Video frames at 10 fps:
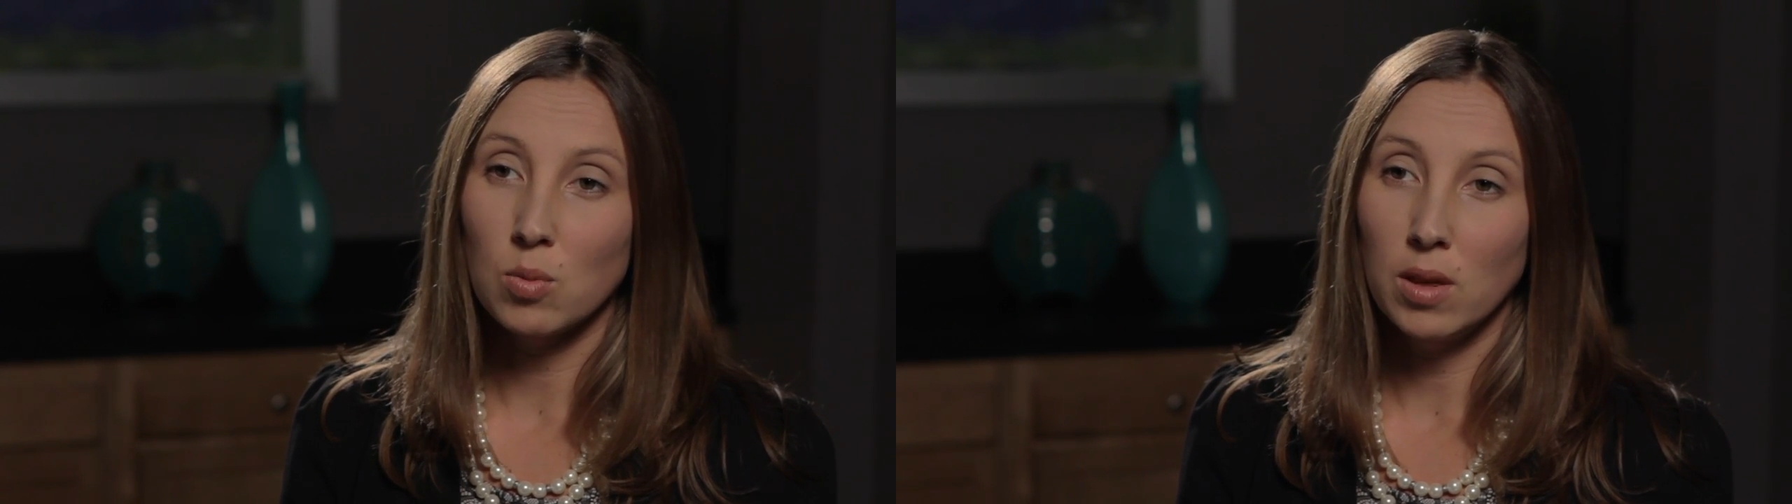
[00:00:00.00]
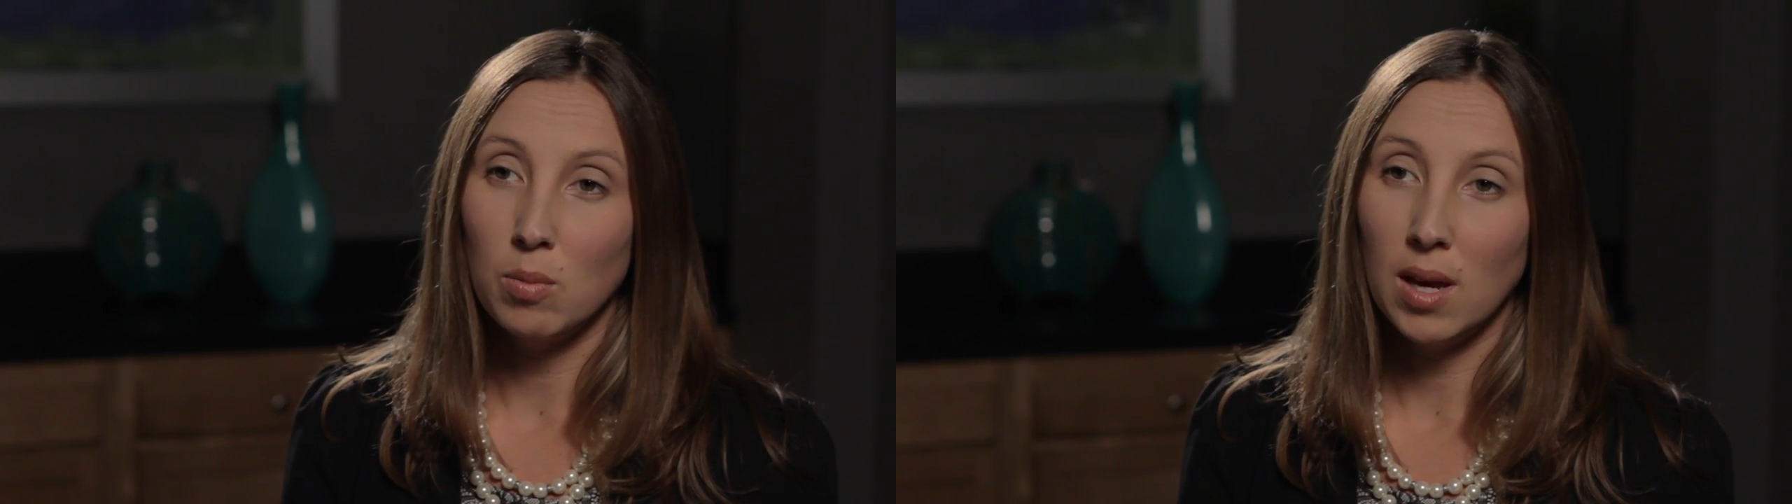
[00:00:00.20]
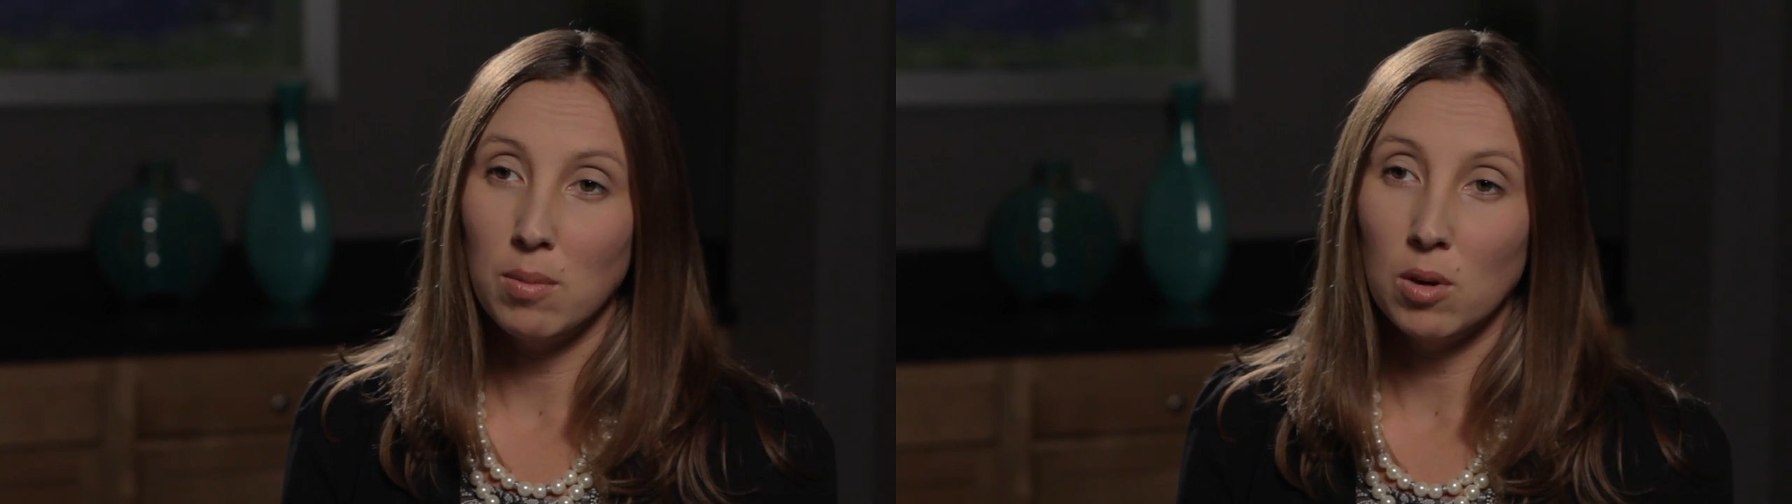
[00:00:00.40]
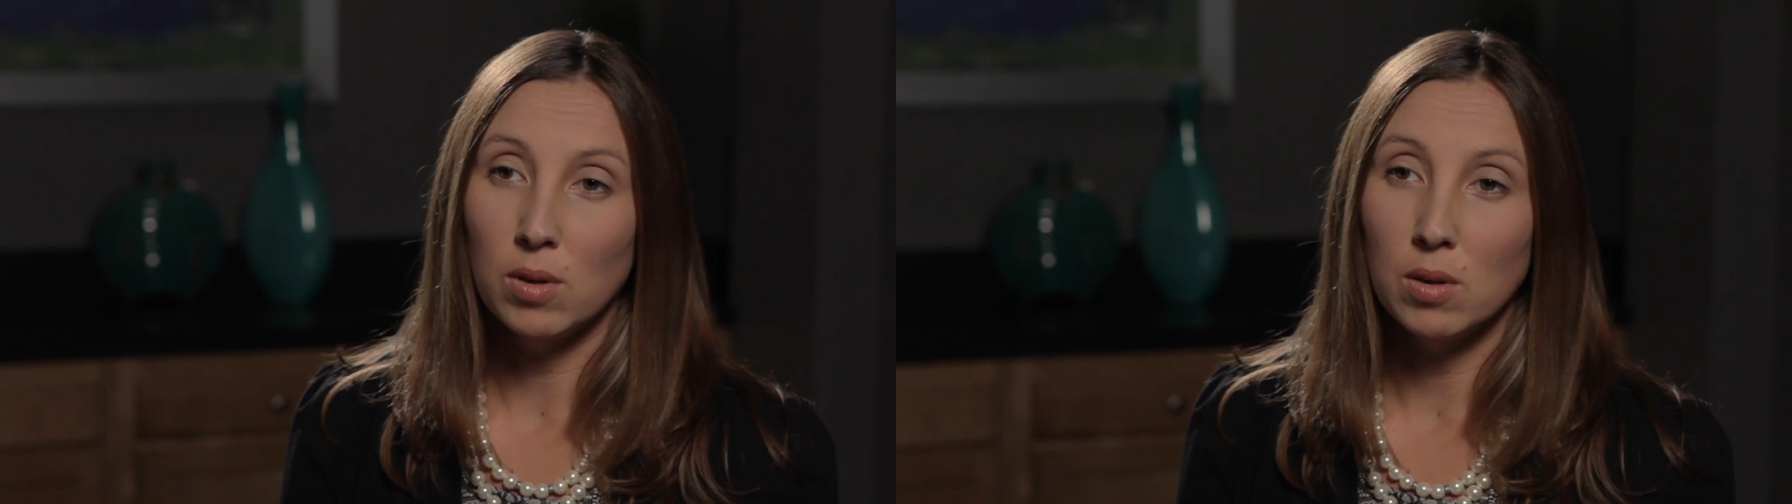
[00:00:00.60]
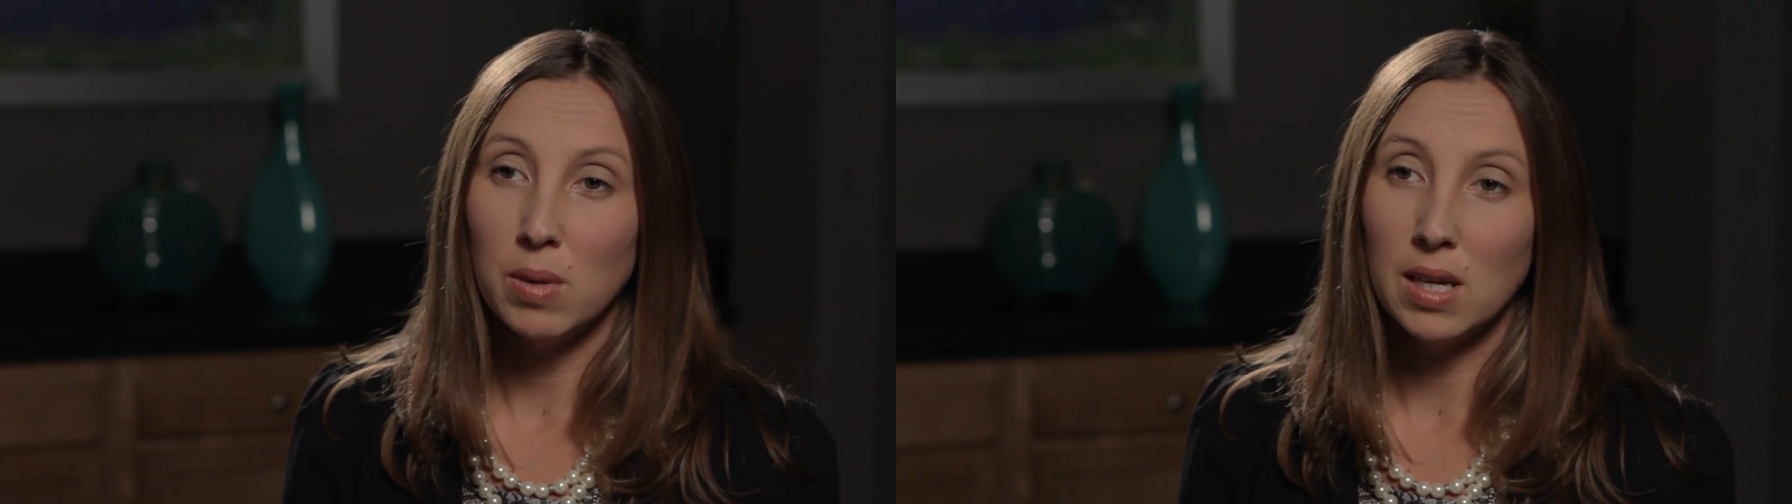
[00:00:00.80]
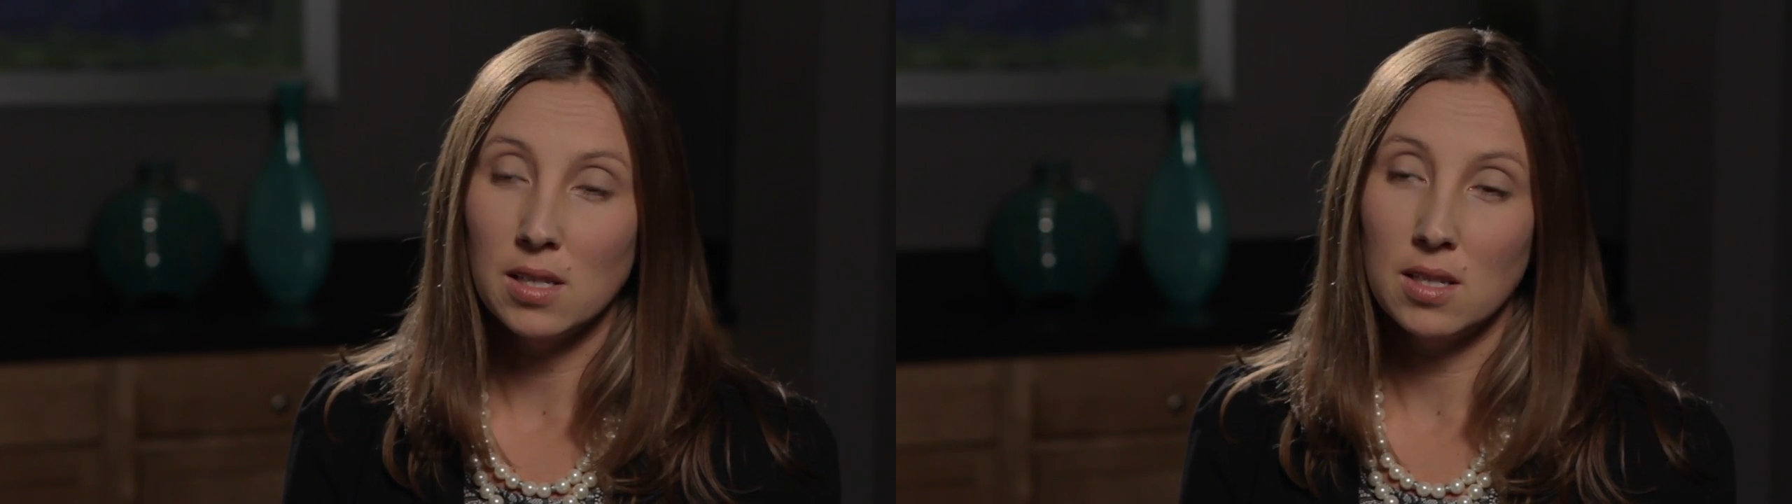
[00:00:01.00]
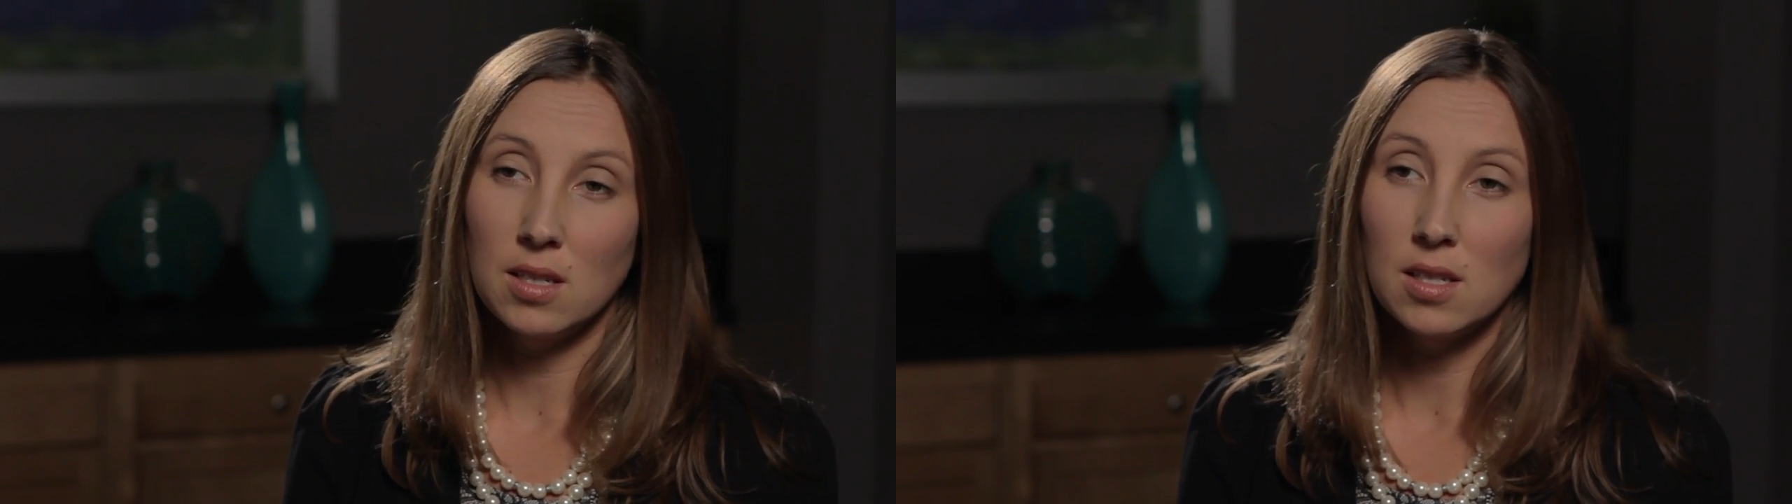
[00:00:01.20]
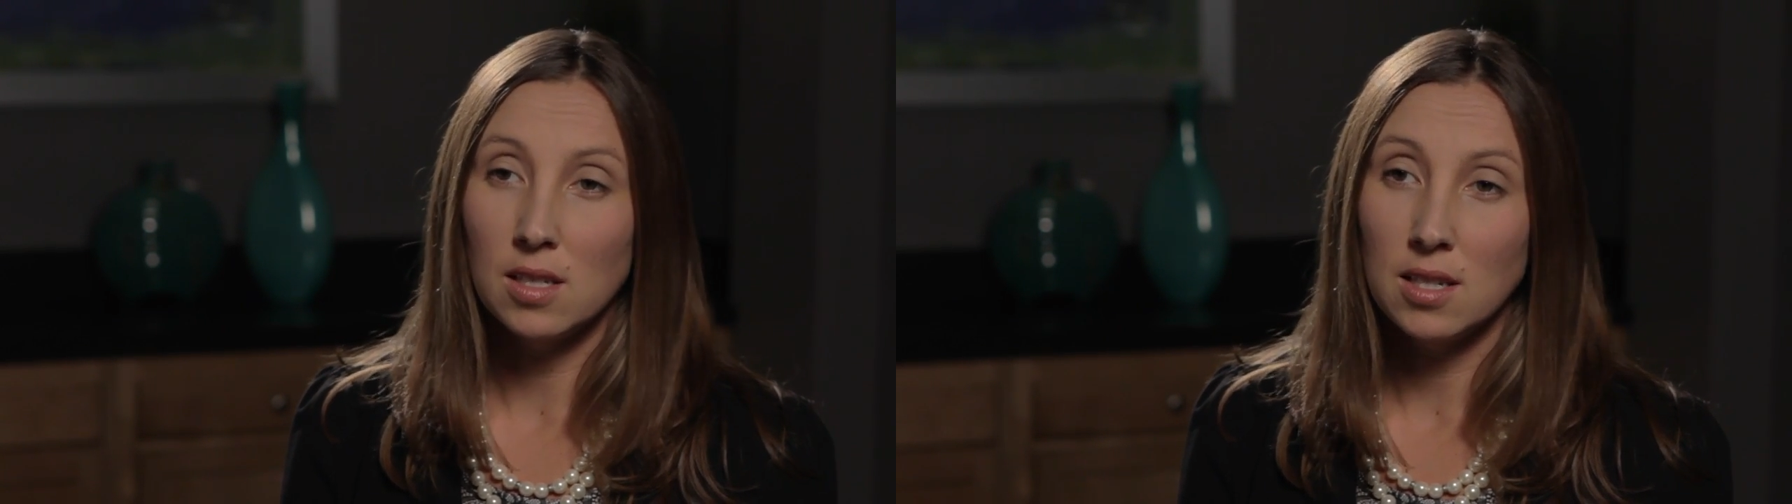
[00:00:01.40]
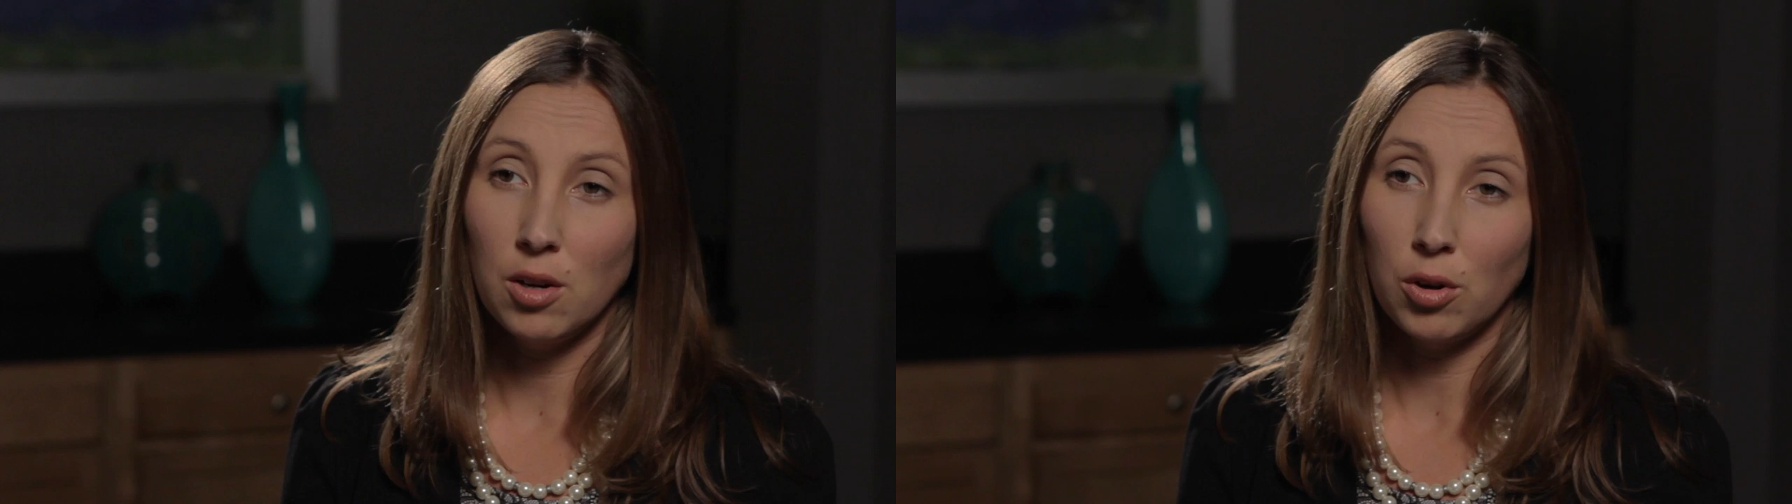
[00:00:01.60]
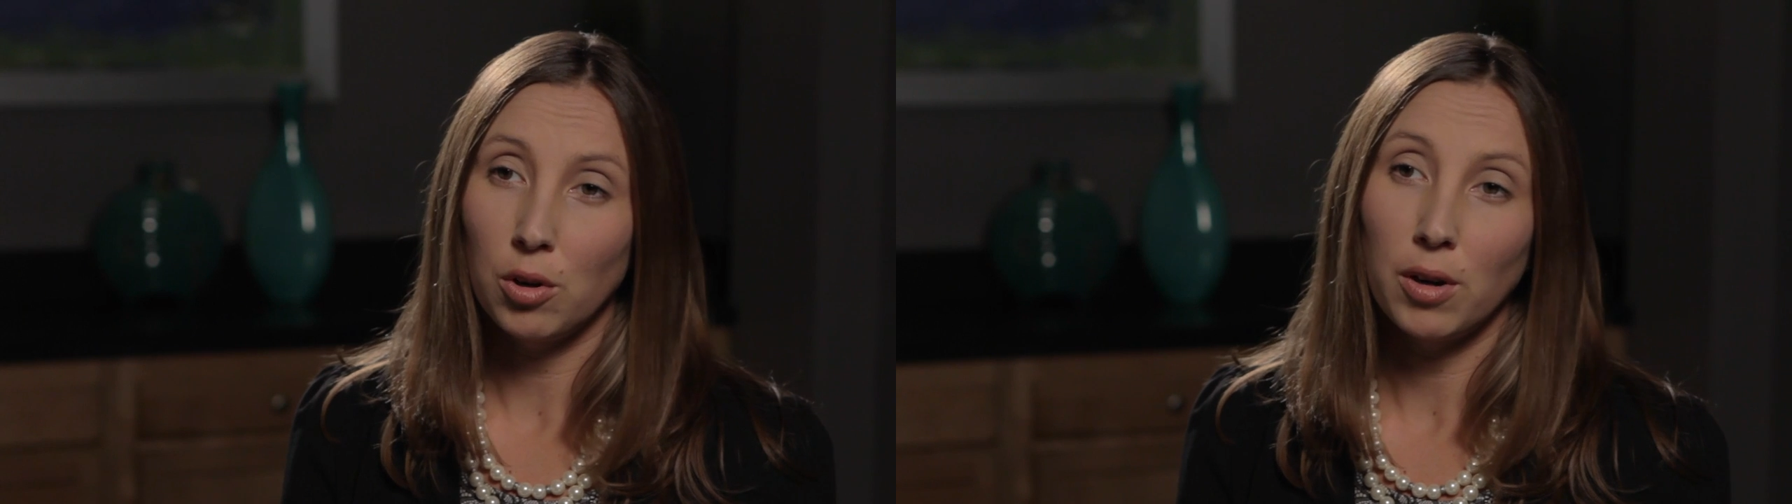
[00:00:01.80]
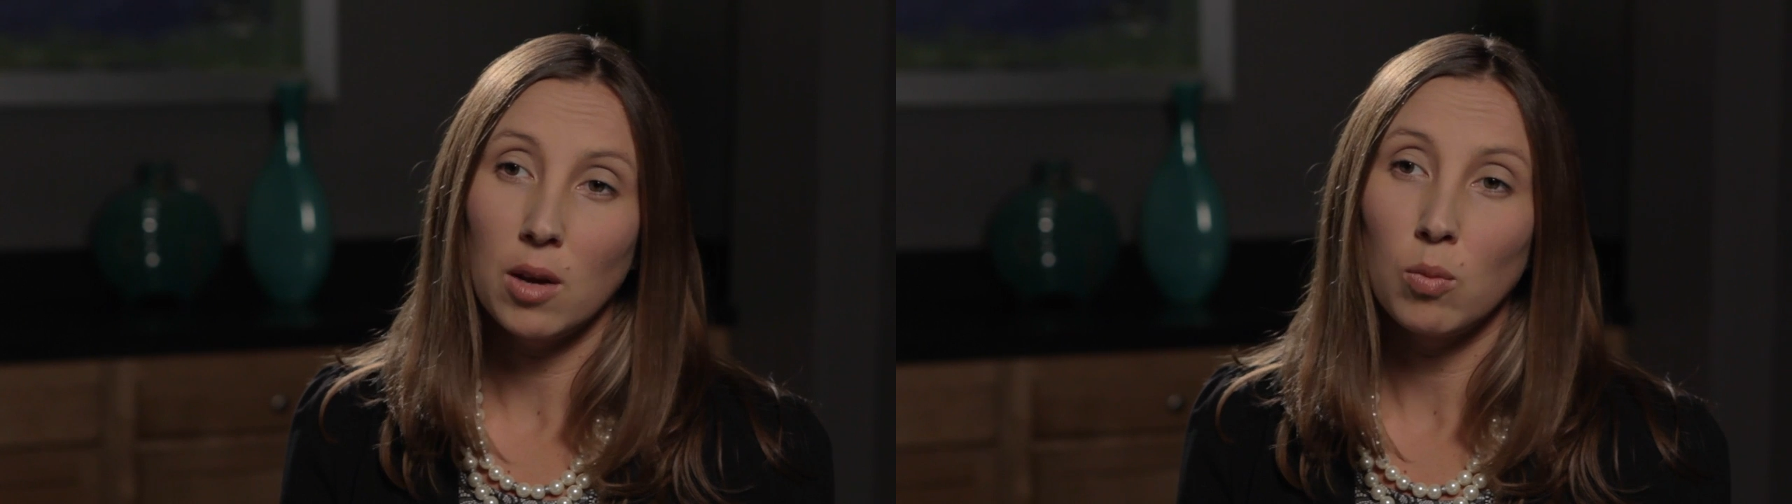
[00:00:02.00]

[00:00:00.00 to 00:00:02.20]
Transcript: when the baby would begin to deteriorate,